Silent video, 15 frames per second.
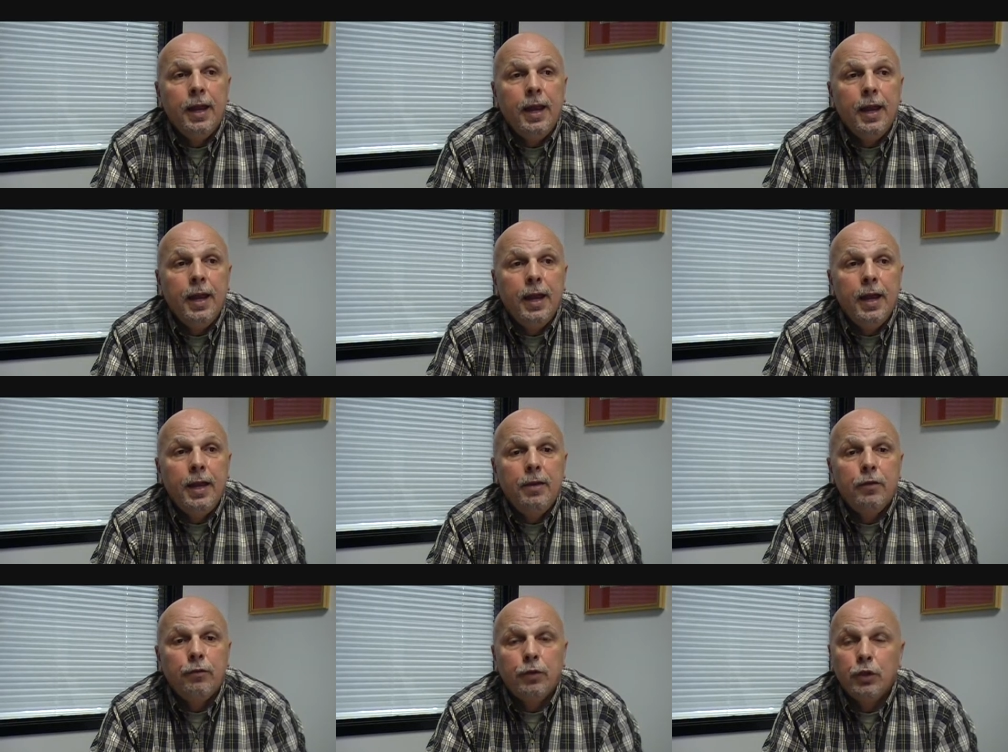
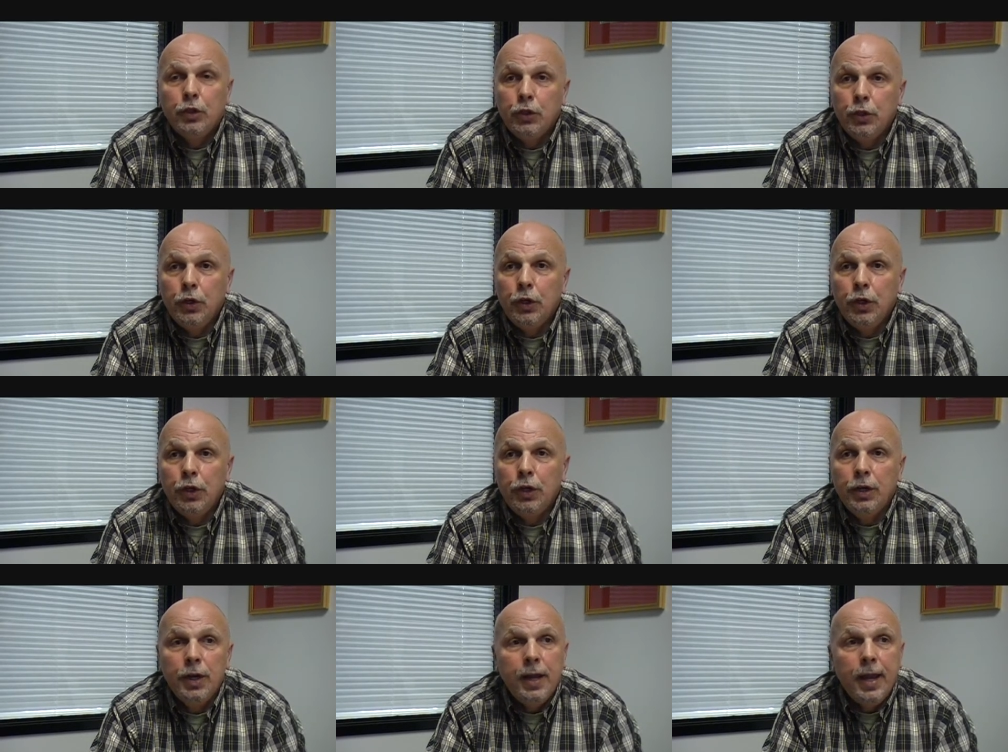and for
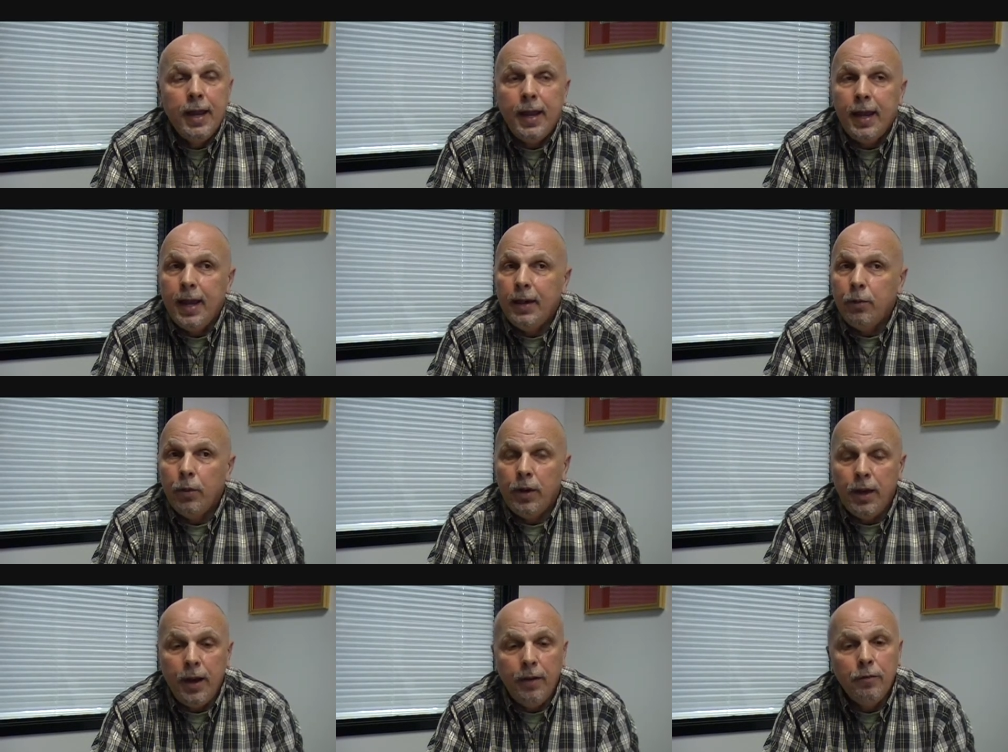sure, at
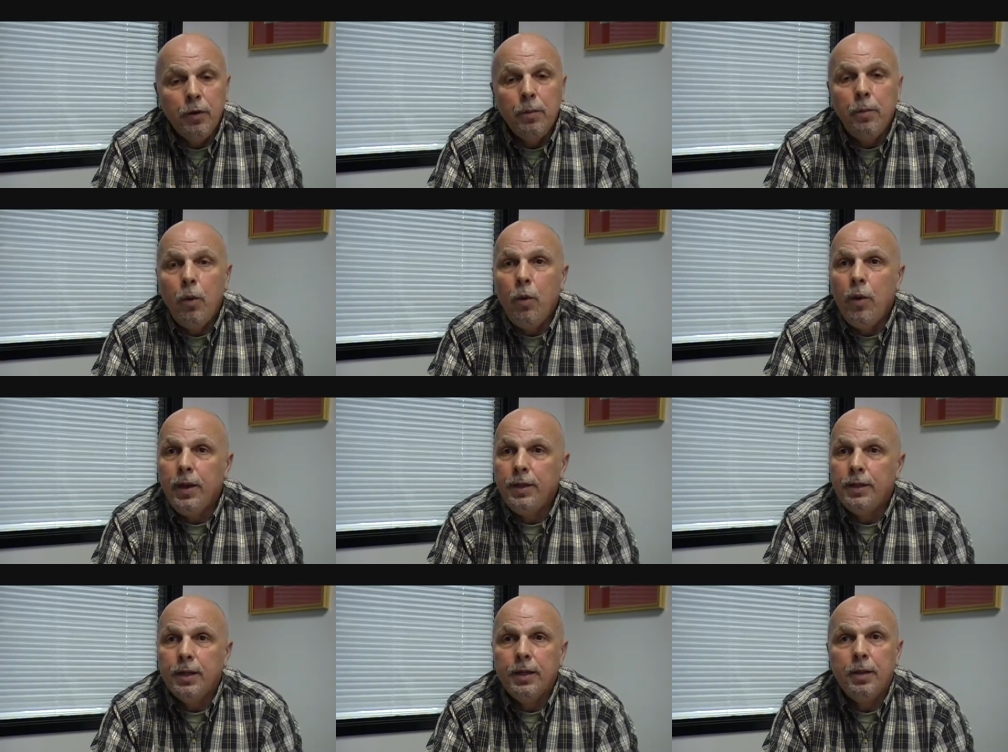whatever
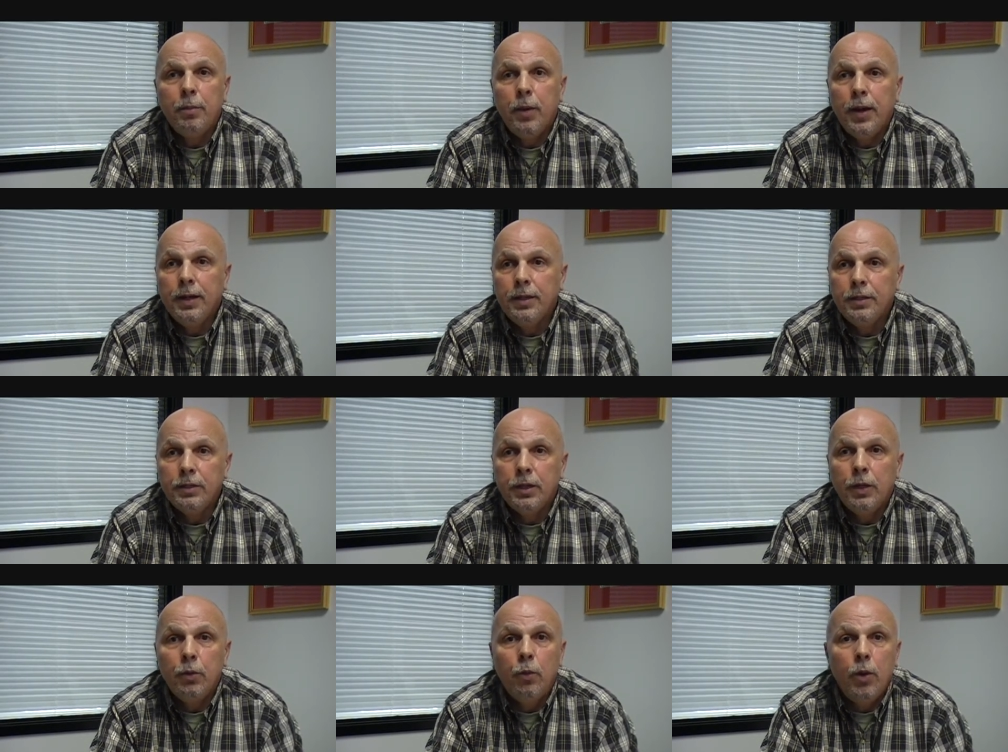point in the
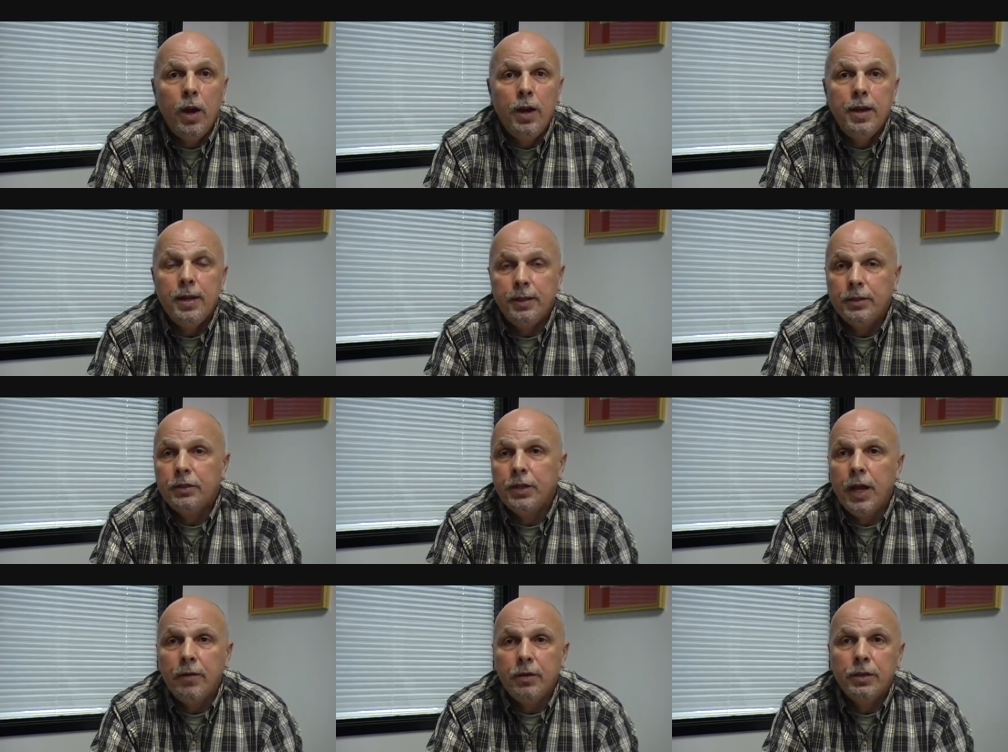pregnancy one
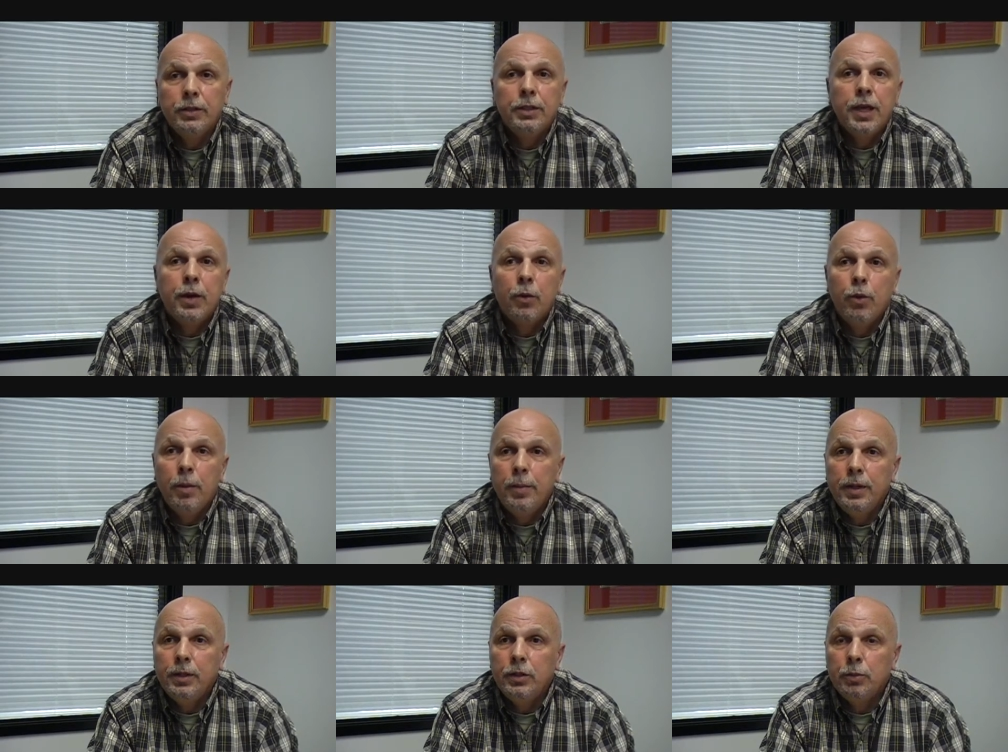discovers that a
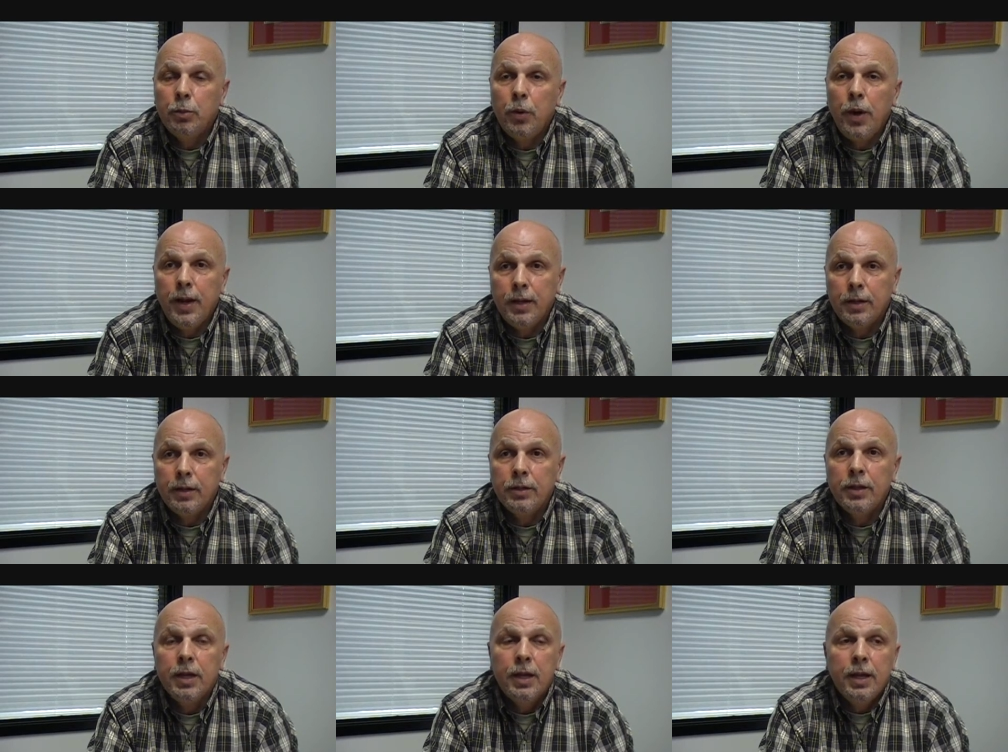woman is
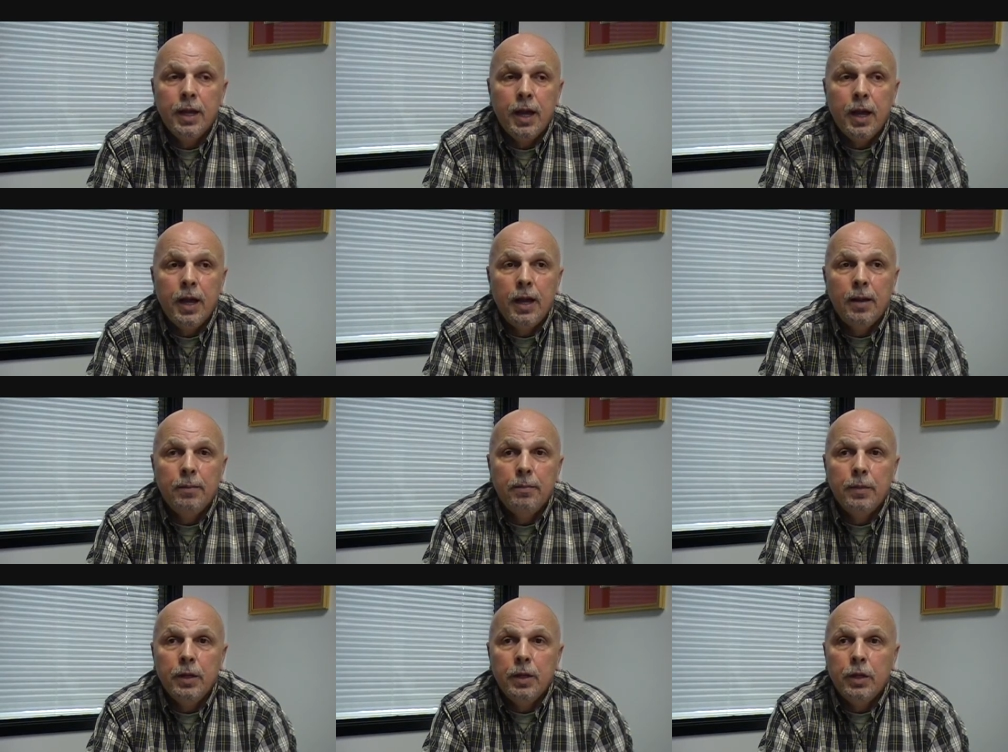pregnant,
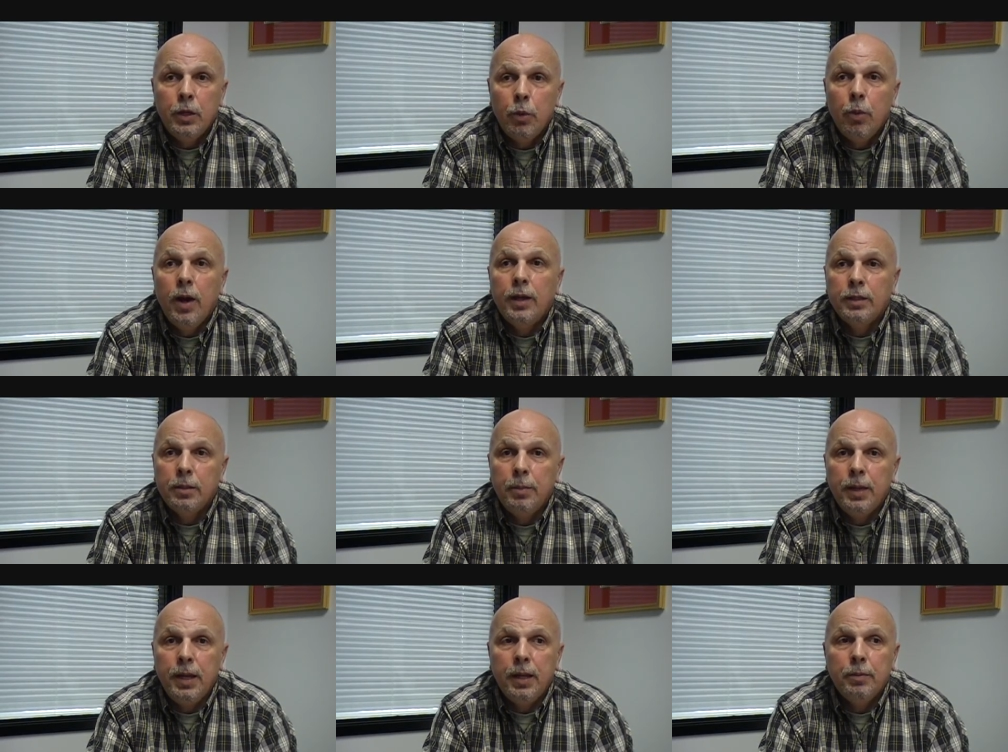um, you want
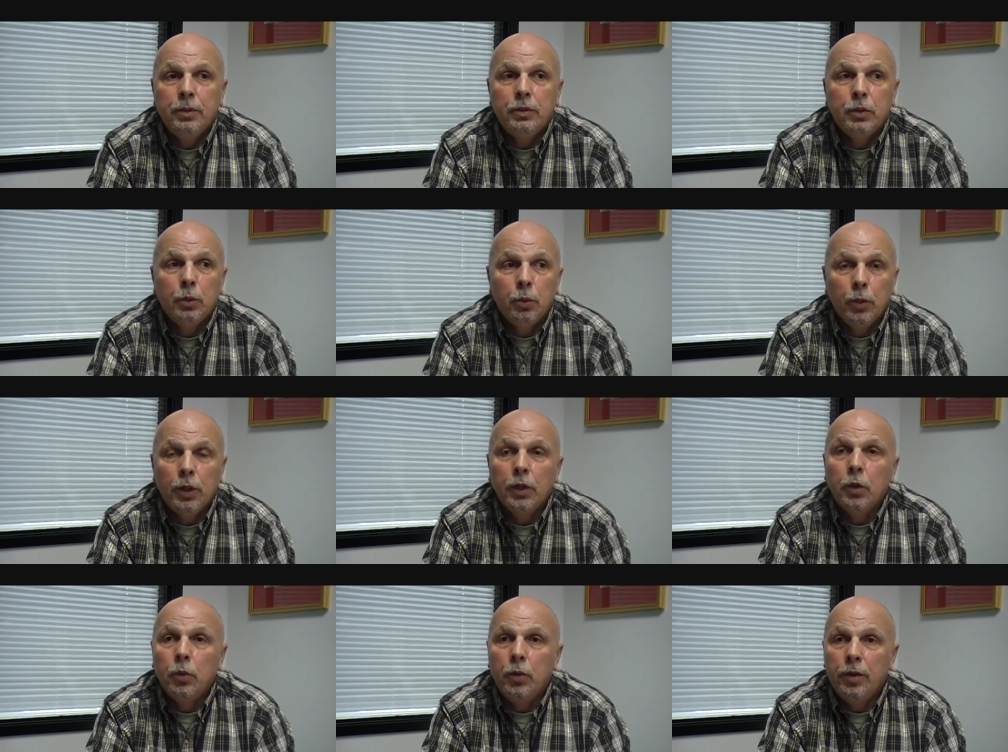to be able to
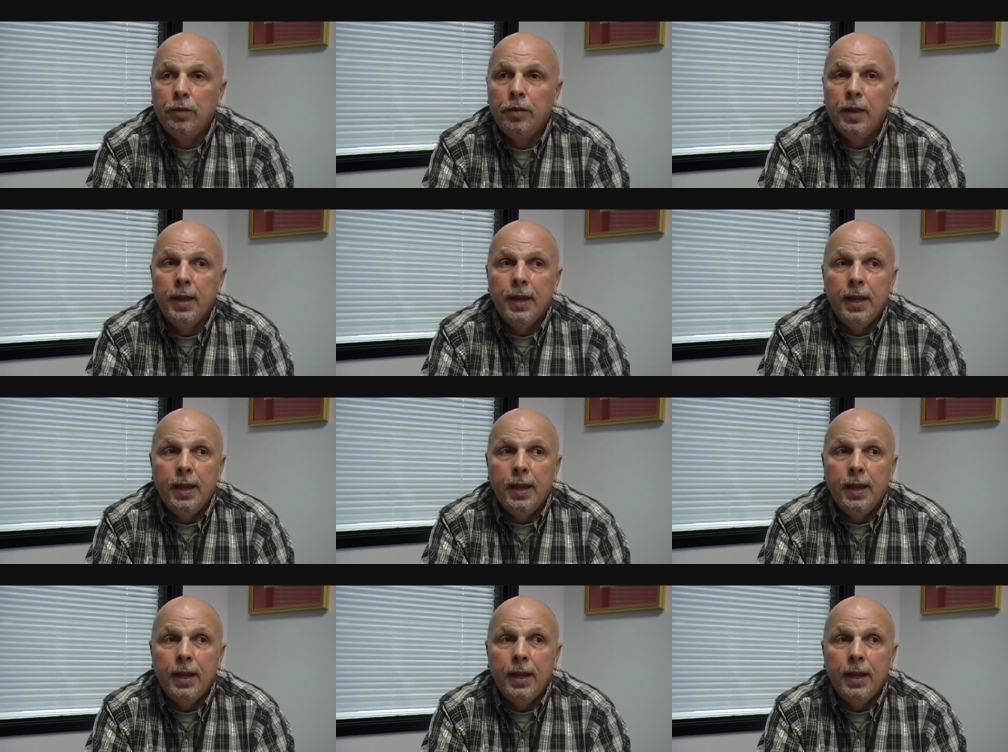work with